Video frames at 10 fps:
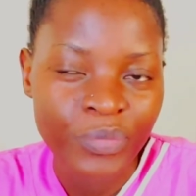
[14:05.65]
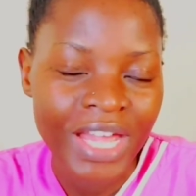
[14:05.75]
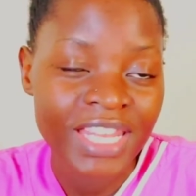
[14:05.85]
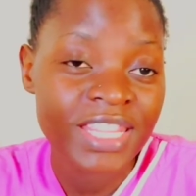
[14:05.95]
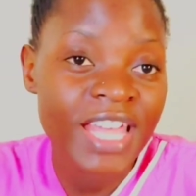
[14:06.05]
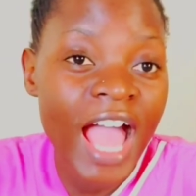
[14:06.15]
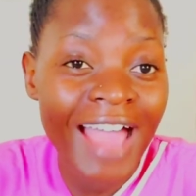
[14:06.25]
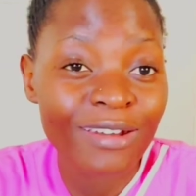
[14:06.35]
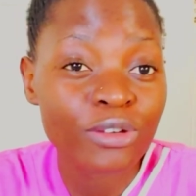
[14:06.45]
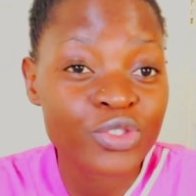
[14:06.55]
and there
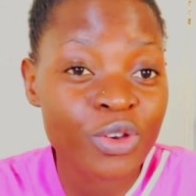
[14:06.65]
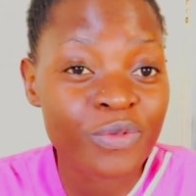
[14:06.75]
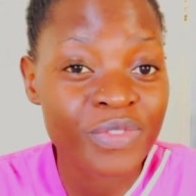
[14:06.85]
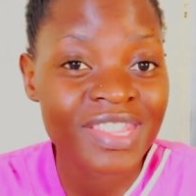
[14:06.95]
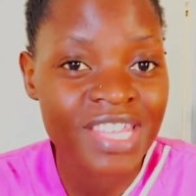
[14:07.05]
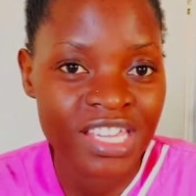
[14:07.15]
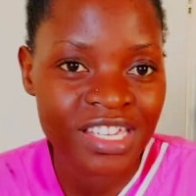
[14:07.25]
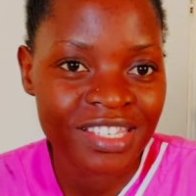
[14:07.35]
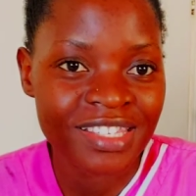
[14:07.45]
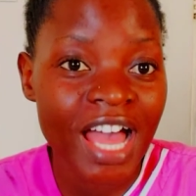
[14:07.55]
are a lot of
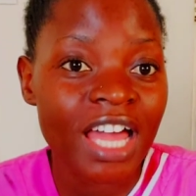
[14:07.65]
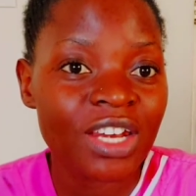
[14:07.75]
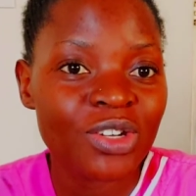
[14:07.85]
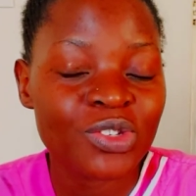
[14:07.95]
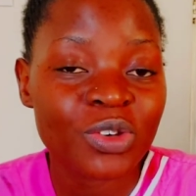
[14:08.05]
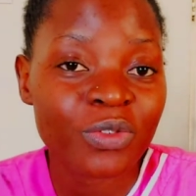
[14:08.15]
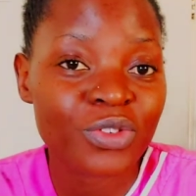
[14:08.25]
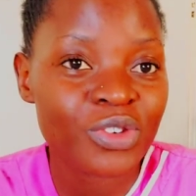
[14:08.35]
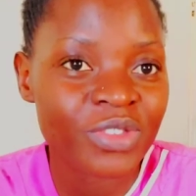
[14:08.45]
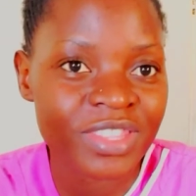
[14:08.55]
things, a lot of
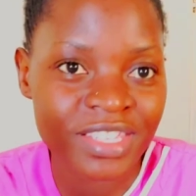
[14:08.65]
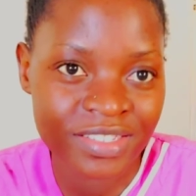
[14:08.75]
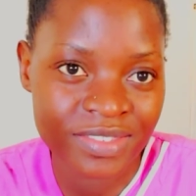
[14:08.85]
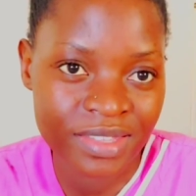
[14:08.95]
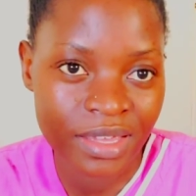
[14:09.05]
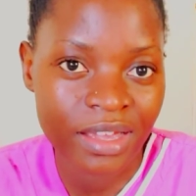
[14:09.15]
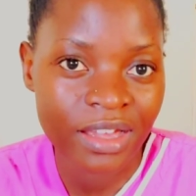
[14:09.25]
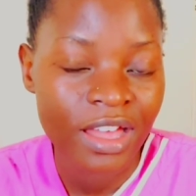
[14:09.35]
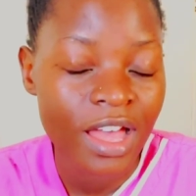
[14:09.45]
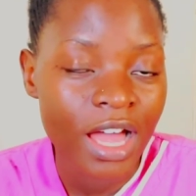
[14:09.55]
new things there,
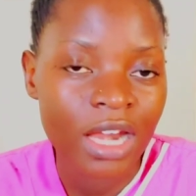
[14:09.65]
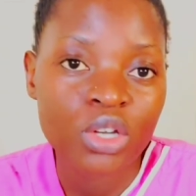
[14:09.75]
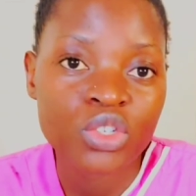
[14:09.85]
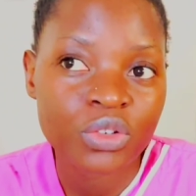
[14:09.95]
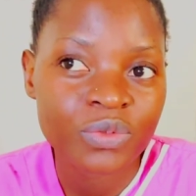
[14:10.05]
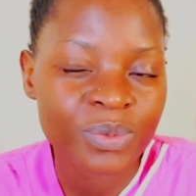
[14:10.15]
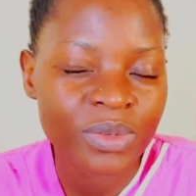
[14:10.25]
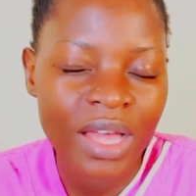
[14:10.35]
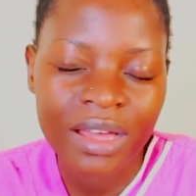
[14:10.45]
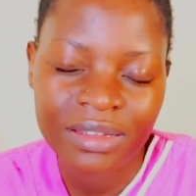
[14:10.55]
a lot of
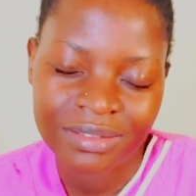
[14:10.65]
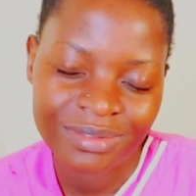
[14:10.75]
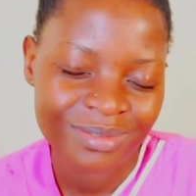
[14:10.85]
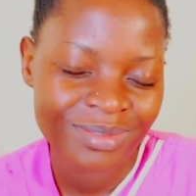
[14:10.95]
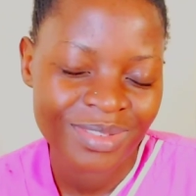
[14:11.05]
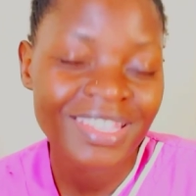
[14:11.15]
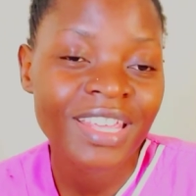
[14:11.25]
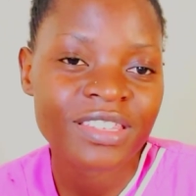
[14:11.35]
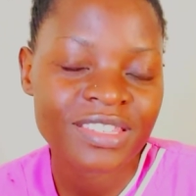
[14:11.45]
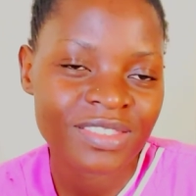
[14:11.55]

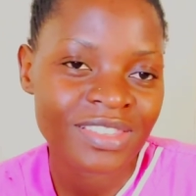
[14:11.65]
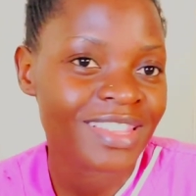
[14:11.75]
this.